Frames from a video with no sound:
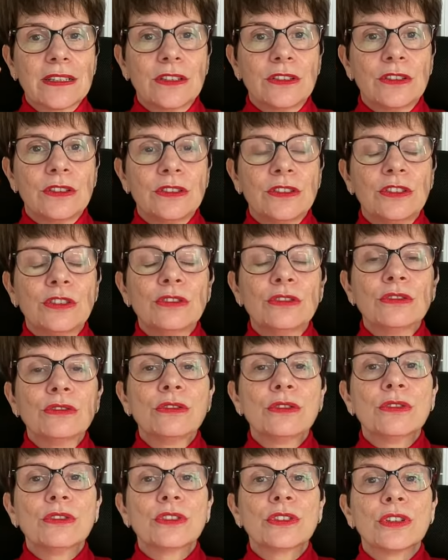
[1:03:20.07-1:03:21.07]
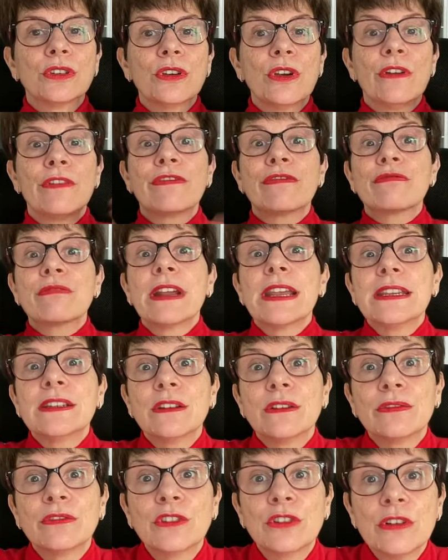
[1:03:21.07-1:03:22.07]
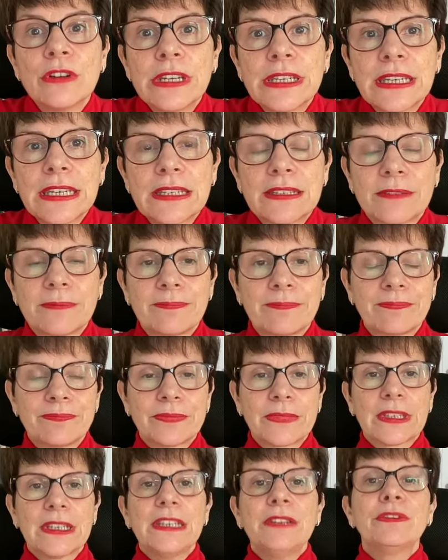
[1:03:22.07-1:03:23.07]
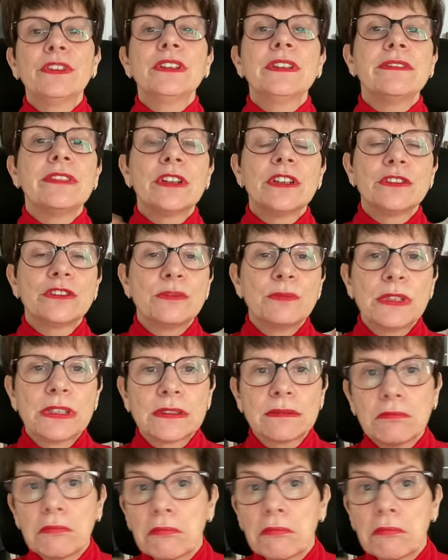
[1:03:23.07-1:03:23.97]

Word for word: you're no longer afraid of going in, even if they're a little bit,